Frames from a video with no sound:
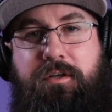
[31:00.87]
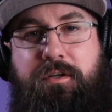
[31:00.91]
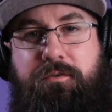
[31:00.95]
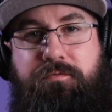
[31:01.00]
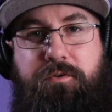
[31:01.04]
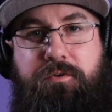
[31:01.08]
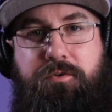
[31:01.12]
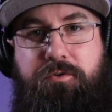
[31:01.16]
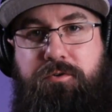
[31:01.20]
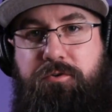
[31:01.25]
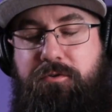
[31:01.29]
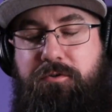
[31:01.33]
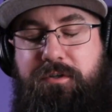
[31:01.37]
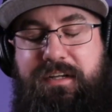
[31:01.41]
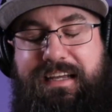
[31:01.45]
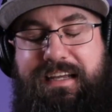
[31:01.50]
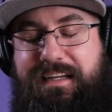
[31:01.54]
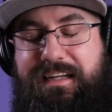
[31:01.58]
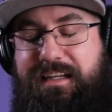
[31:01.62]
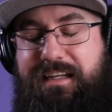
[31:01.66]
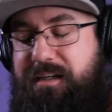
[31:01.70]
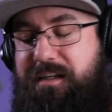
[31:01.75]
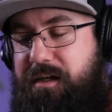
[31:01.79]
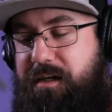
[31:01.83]
If you're
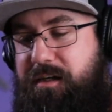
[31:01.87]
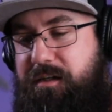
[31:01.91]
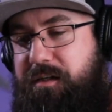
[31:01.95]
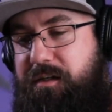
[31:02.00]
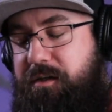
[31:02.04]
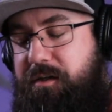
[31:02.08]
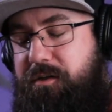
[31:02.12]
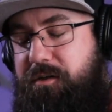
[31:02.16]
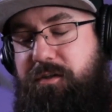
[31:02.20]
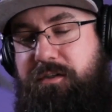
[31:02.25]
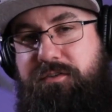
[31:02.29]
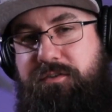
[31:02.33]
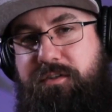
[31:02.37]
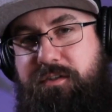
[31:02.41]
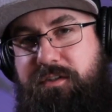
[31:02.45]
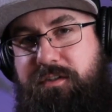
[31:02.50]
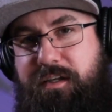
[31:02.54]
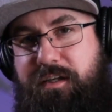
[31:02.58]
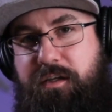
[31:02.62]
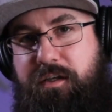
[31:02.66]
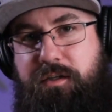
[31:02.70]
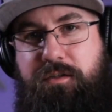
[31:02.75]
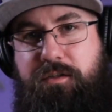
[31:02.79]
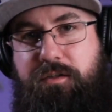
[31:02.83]
any kind of interested
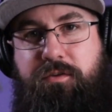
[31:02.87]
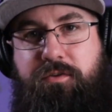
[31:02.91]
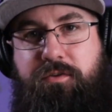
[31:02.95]
in